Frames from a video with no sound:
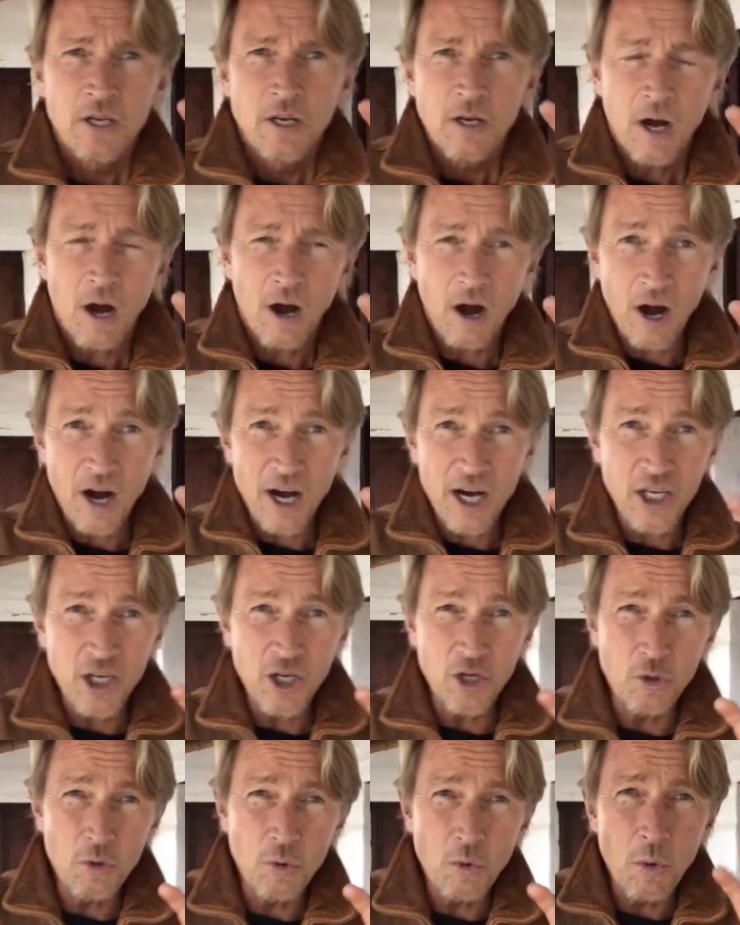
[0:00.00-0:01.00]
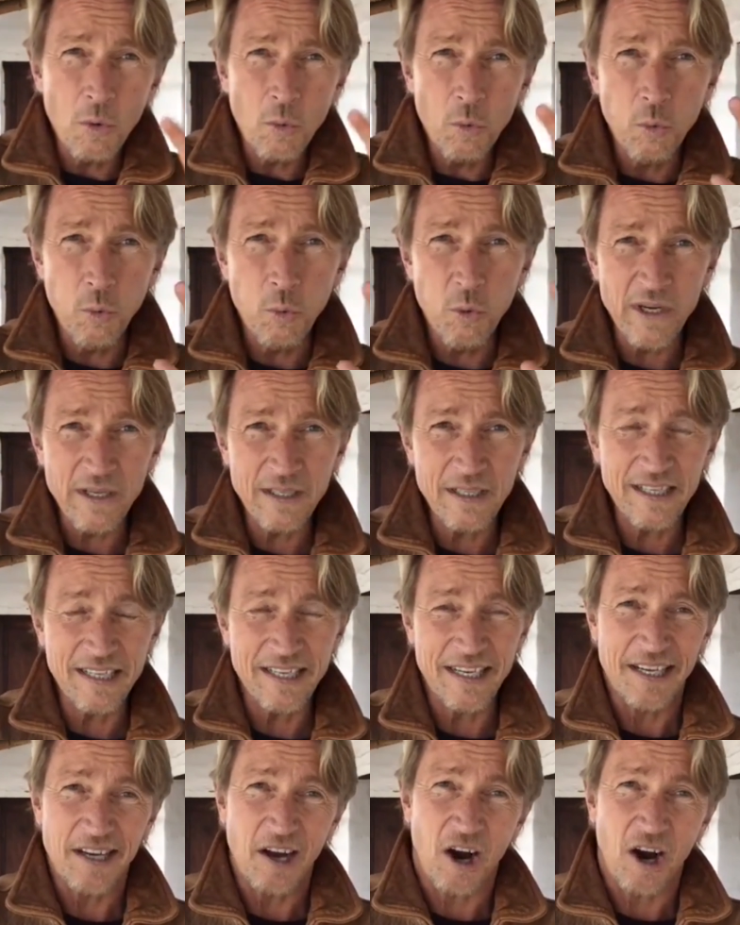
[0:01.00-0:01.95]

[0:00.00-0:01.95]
Are you willing,